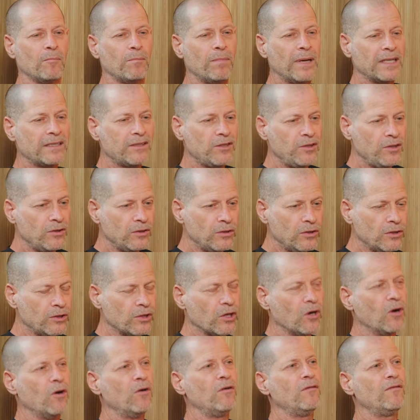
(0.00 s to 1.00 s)
but you
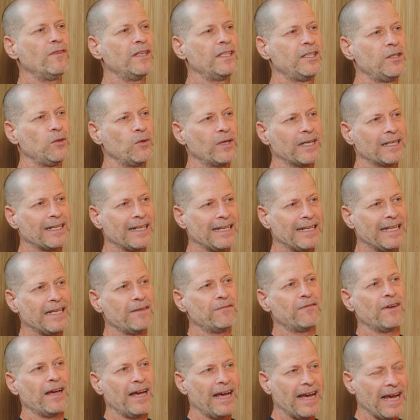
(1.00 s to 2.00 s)
know that you can
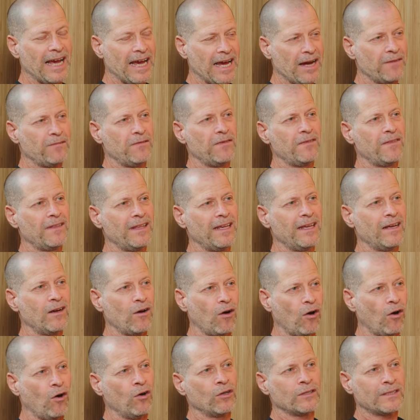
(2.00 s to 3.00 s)
leave everything
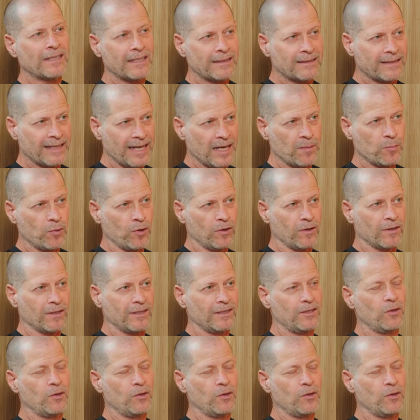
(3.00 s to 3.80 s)
on the table.